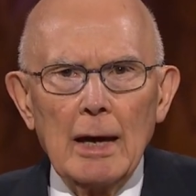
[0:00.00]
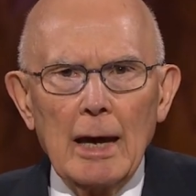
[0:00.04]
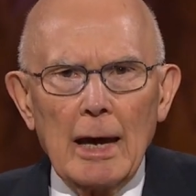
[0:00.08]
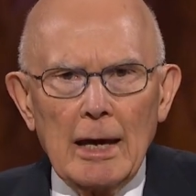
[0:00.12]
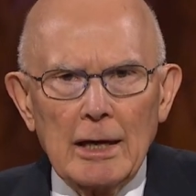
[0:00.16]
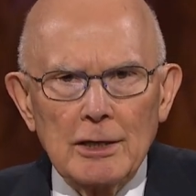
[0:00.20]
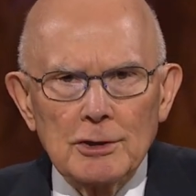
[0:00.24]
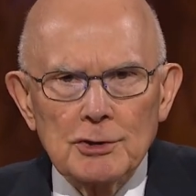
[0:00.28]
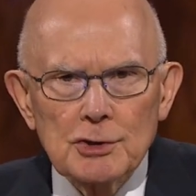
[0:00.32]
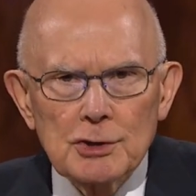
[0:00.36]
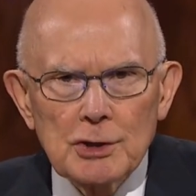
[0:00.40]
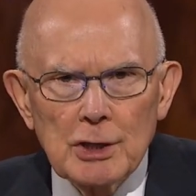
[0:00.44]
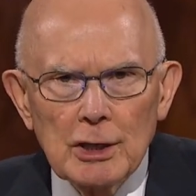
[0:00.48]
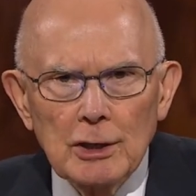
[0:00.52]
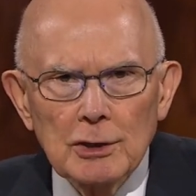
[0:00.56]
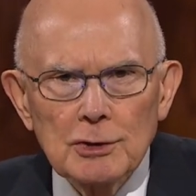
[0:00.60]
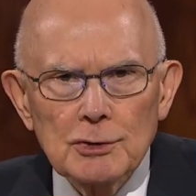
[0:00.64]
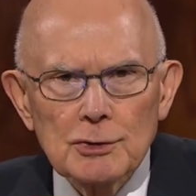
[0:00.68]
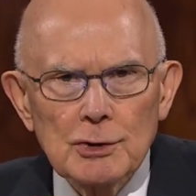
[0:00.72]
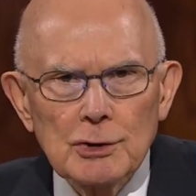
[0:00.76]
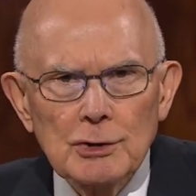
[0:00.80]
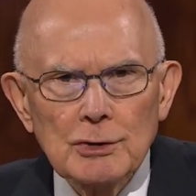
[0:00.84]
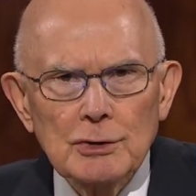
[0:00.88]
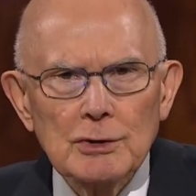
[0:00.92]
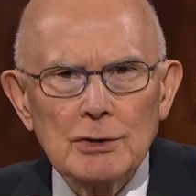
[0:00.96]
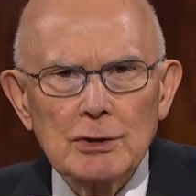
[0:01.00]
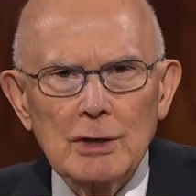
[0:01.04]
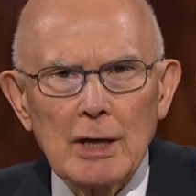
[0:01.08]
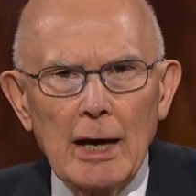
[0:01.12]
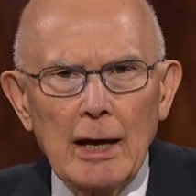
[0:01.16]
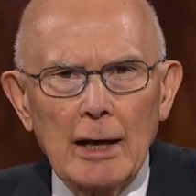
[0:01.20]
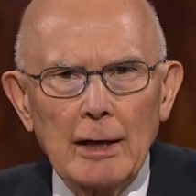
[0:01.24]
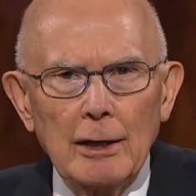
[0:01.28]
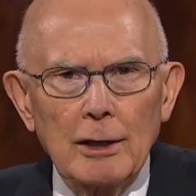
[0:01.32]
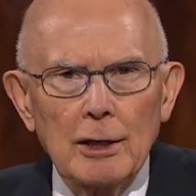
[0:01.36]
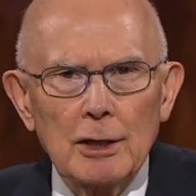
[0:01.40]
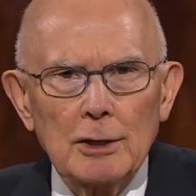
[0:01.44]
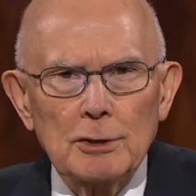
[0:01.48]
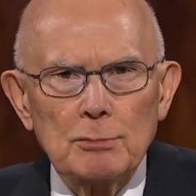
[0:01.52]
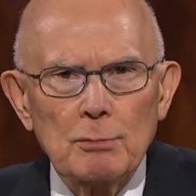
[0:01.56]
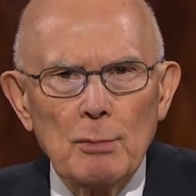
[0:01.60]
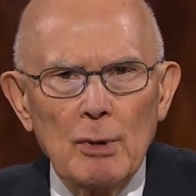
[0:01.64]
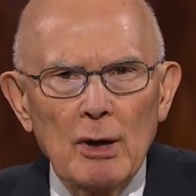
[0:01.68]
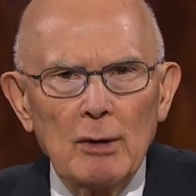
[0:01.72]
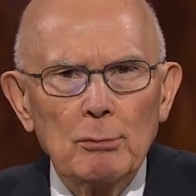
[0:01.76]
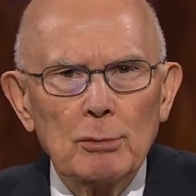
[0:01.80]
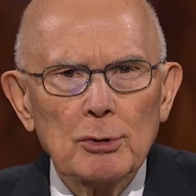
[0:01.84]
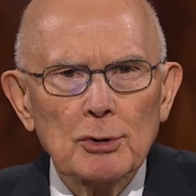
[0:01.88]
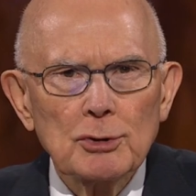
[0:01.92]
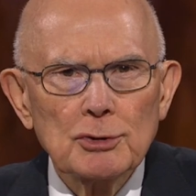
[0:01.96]
As citizens and as
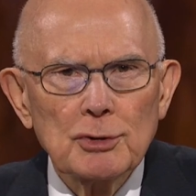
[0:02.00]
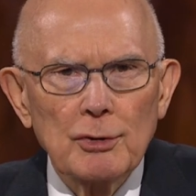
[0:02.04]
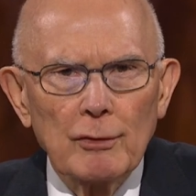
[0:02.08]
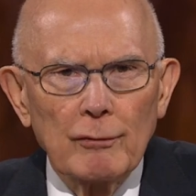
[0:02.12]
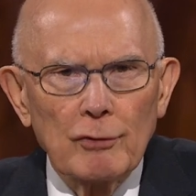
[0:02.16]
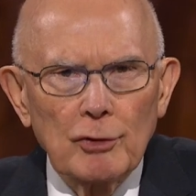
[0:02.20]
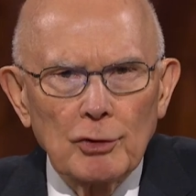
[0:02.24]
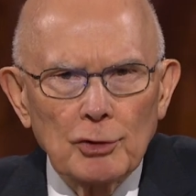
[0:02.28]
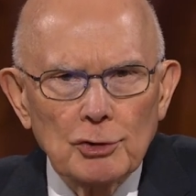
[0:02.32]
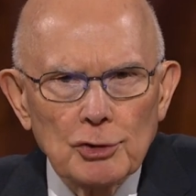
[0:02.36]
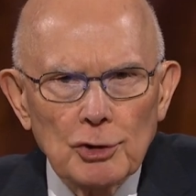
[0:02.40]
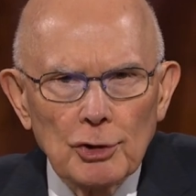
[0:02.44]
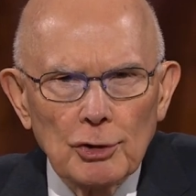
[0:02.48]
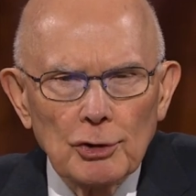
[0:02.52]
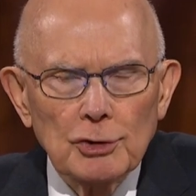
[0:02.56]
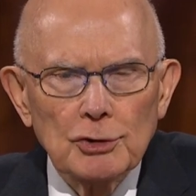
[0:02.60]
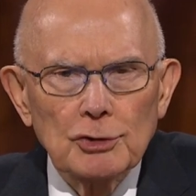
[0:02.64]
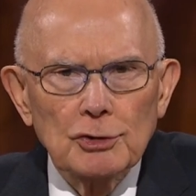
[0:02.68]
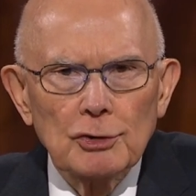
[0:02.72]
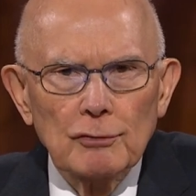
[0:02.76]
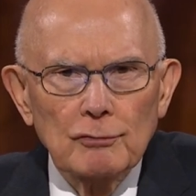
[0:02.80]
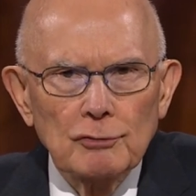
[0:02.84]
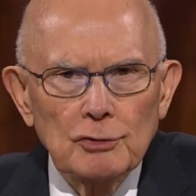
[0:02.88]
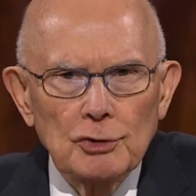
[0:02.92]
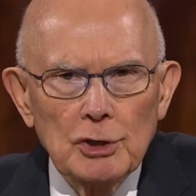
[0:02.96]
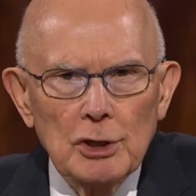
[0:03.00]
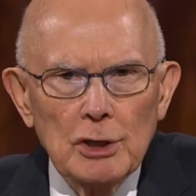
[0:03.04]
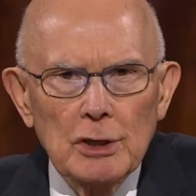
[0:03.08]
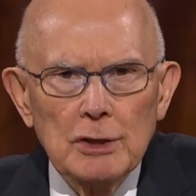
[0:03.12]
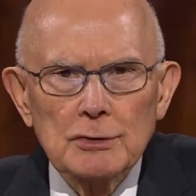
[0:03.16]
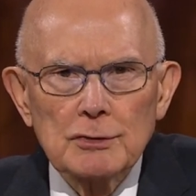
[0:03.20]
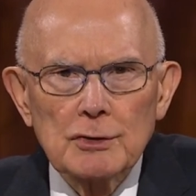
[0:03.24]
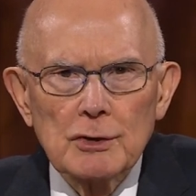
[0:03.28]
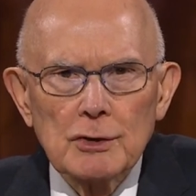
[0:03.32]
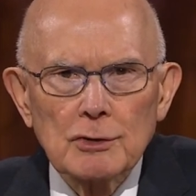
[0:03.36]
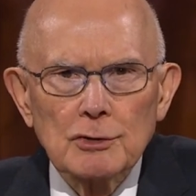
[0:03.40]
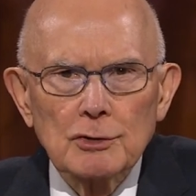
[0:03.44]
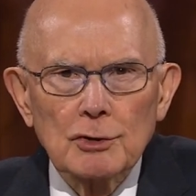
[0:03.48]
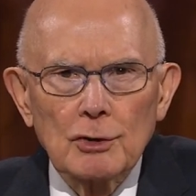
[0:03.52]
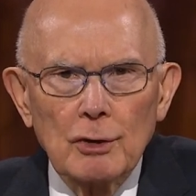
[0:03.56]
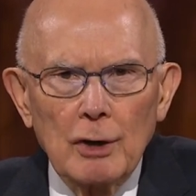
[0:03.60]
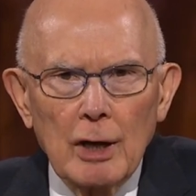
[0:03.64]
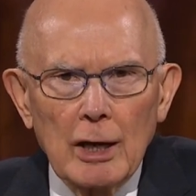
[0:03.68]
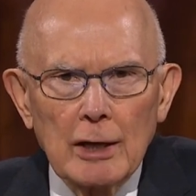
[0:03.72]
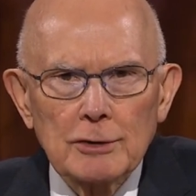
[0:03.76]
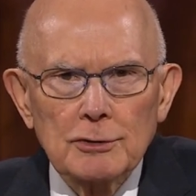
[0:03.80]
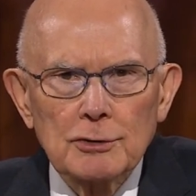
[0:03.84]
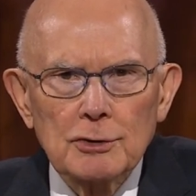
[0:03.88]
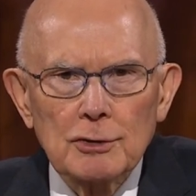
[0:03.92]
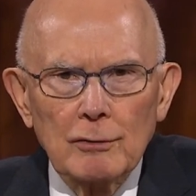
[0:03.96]
members of the Church of Jesus
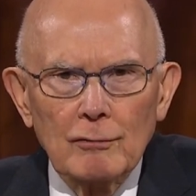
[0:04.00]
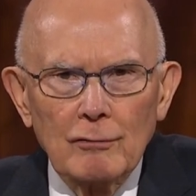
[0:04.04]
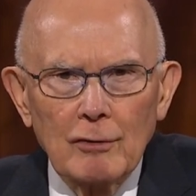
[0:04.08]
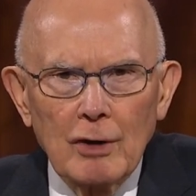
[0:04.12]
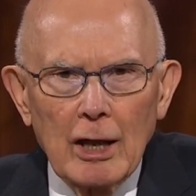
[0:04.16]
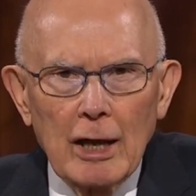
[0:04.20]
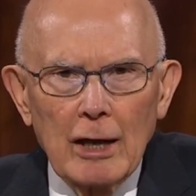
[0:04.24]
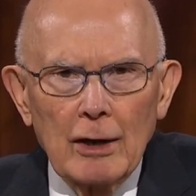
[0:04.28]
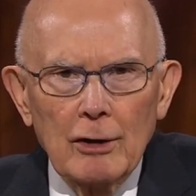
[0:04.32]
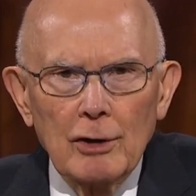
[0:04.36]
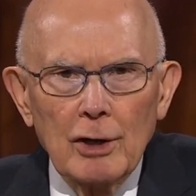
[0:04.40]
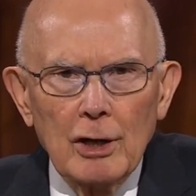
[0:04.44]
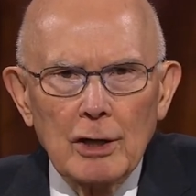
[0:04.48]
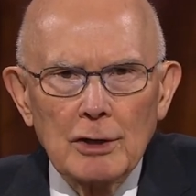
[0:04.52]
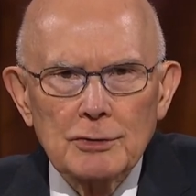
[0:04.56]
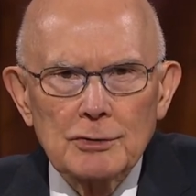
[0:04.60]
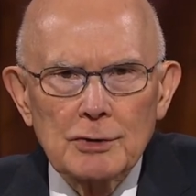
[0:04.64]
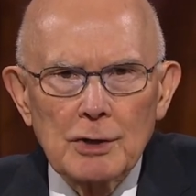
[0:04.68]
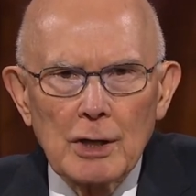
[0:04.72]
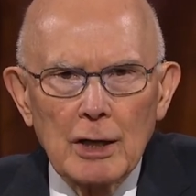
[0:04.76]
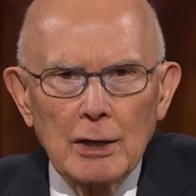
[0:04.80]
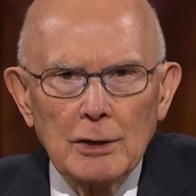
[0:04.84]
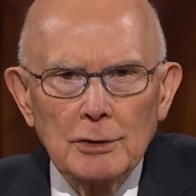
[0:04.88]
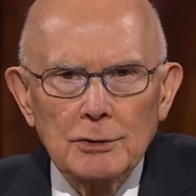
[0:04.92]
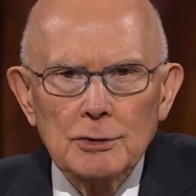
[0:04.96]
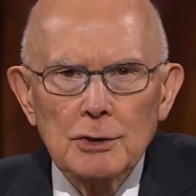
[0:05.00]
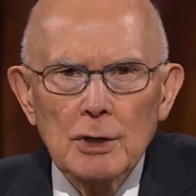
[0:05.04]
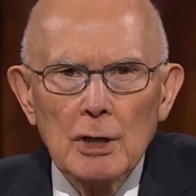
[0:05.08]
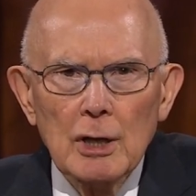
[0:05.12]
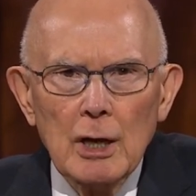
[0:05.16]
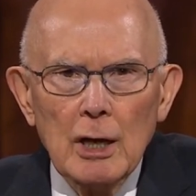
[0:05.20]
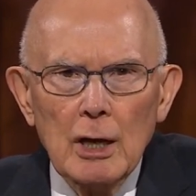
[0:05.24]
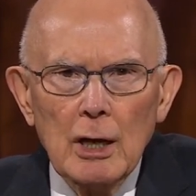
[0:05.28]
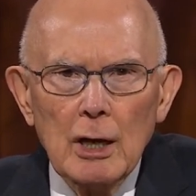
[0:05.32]
Christ of Latter-day Saints,